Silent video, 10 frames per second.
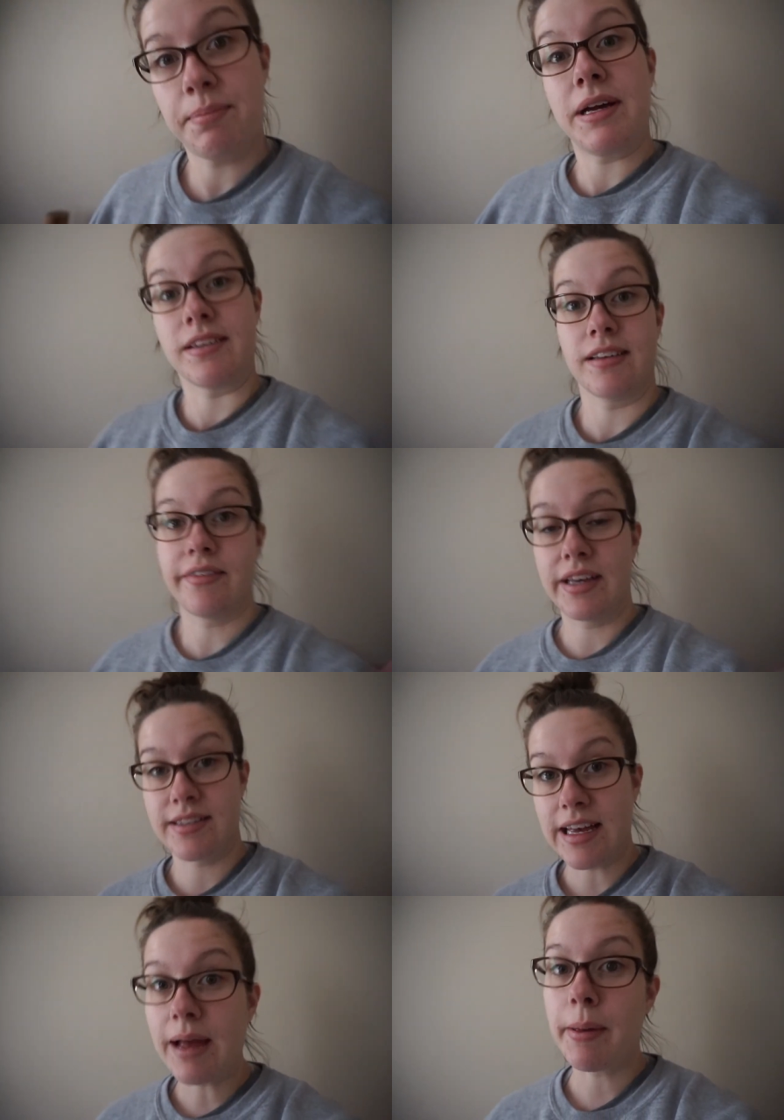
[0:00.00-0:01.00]
I picked
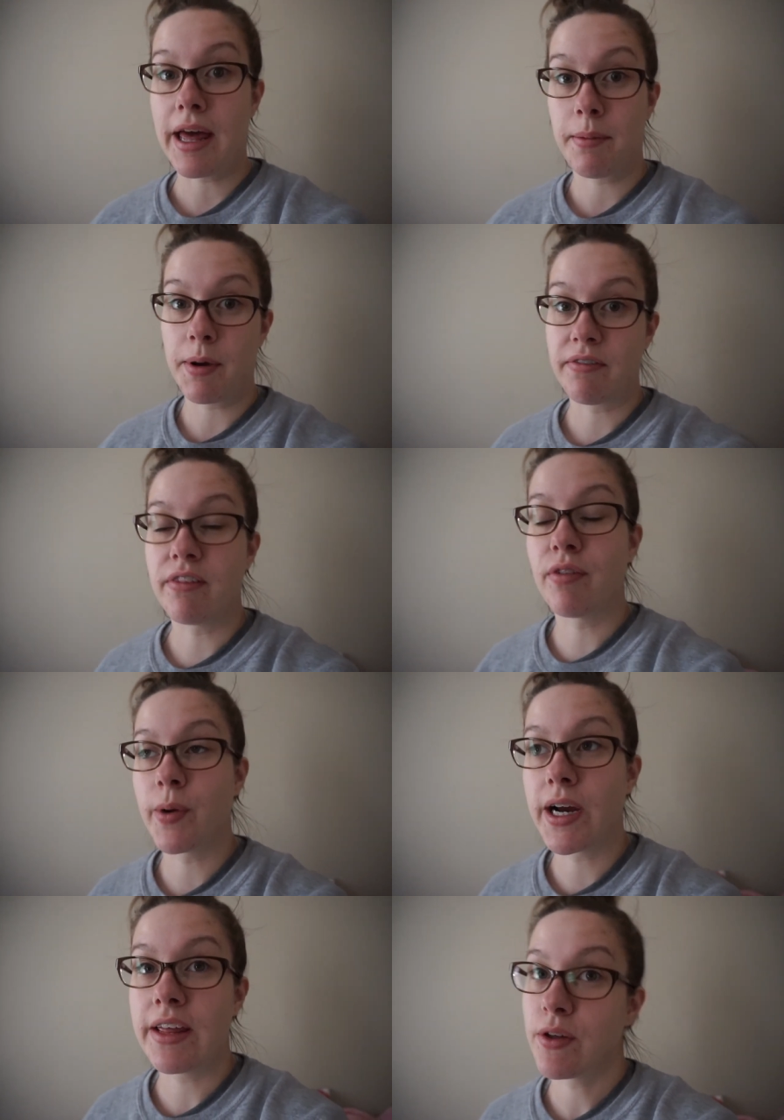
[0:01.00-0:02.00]
Olivia's iPad up off the
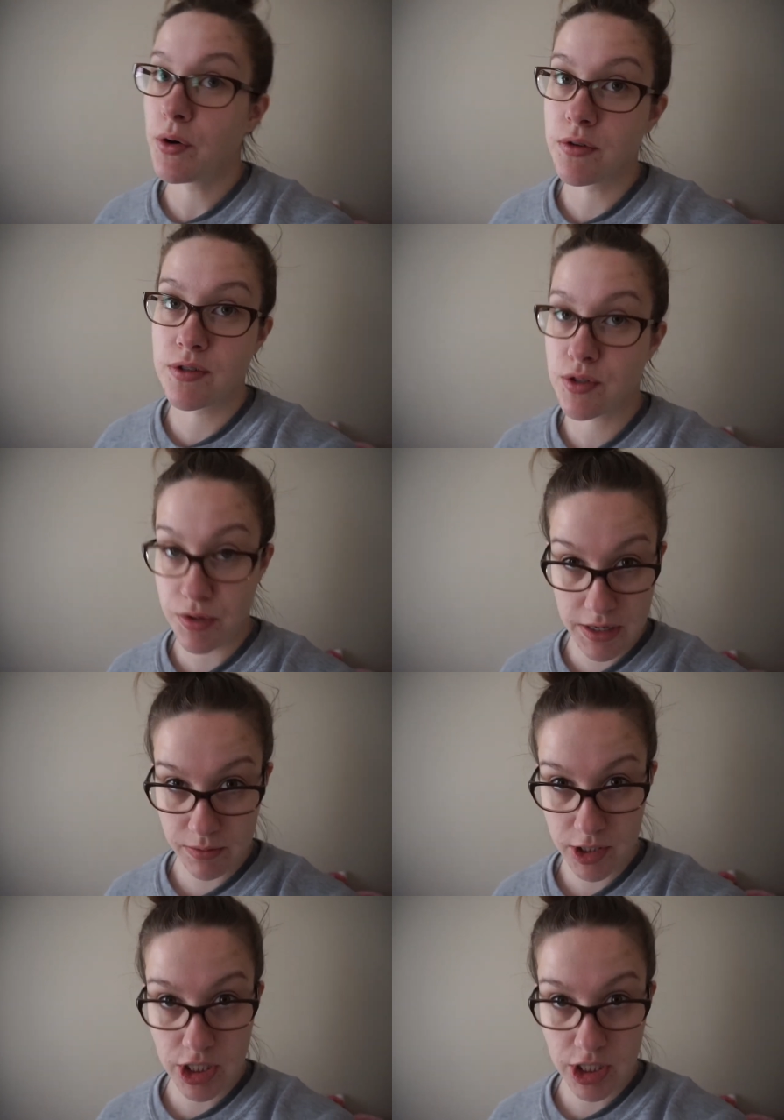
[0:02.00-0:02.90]
floor and the whole screen was